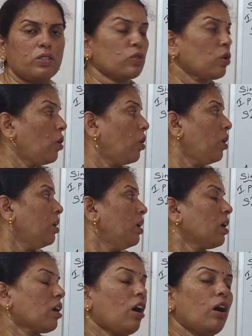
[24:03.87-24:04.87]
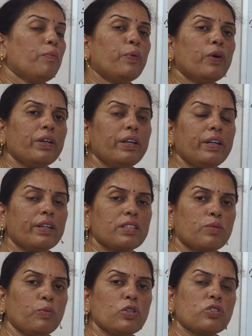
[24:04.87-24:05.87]
So, compound
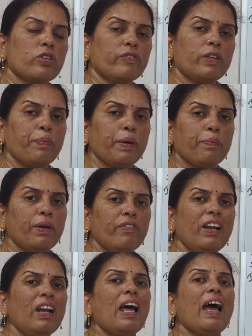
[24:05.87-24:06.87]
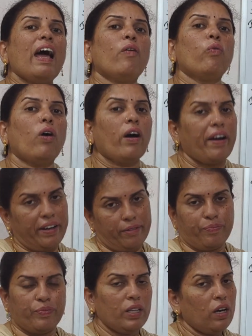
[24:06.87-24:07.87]
interest most of the people will avoid.
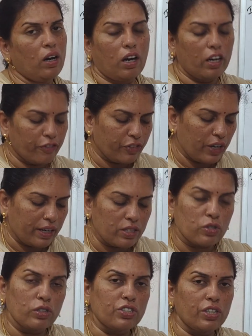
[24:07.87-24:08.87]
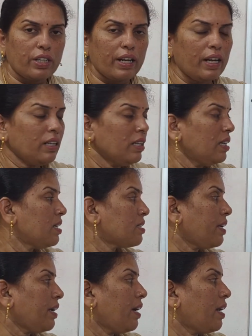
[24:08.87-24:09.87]
All of you understood, children?
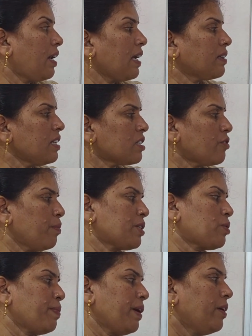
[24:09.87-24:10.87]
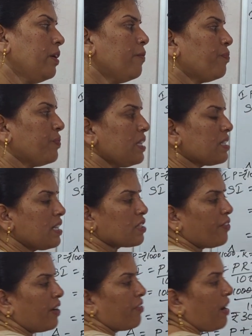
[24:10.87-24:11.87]
See here, like this you must pay. This is
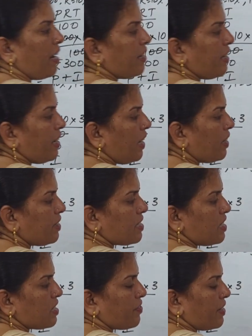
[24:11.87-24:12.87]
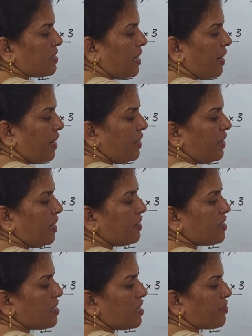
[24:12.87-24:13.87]
for 1 year, this is for second year,
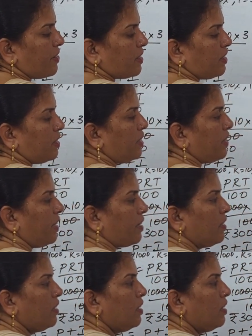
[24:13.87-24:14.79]
this is for third year.